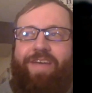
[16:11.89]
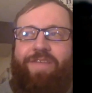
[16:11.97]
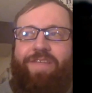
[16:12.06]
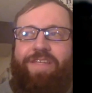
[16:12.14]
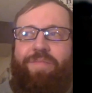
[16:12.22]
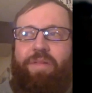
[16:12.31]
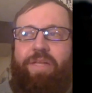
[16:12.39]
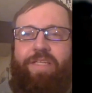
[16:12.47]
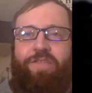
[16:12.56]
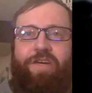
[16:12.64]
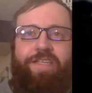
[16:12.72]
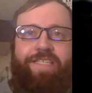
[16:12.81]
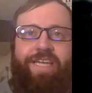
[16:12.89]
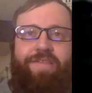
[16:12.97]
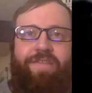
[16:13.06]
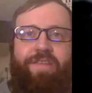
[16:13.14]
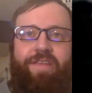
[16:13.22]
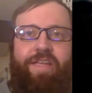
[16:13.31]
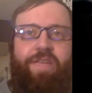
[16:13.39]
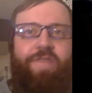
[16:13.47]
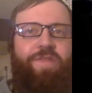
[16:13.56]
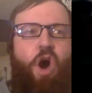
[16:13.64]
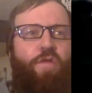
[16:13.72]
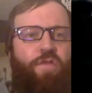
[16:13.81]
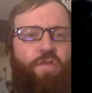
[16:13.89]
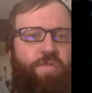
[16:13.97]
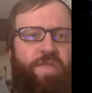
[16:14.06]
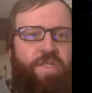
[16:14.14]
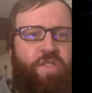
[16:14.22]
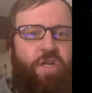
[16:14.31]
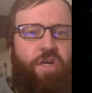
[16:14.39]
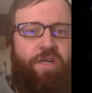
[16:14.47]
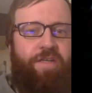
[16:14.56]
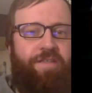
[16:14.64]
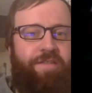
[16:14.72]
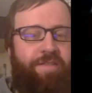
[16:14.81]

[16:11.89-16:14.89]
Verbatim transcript: who ended up plagiarizing everything? And he was awful from the start.